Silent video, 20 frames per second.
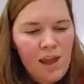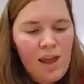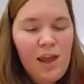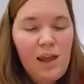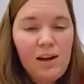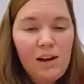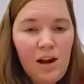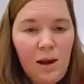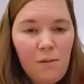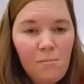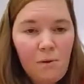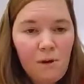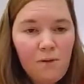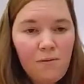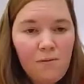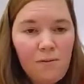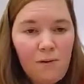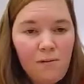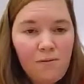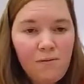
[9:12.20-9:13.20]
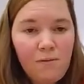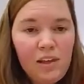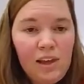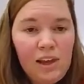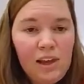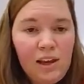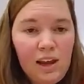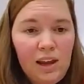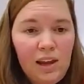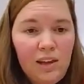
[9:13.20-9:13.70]
And number
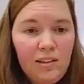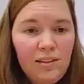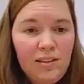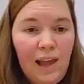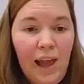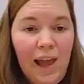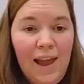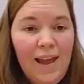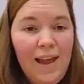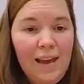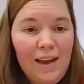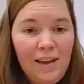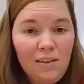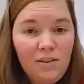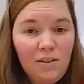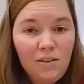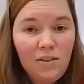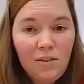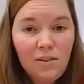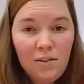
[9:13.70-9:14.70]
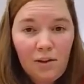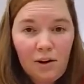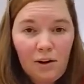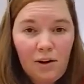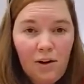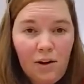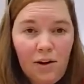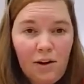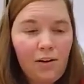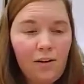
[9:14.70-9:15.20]
15 is
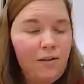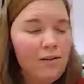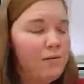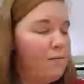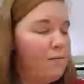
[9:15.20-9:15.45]
answer.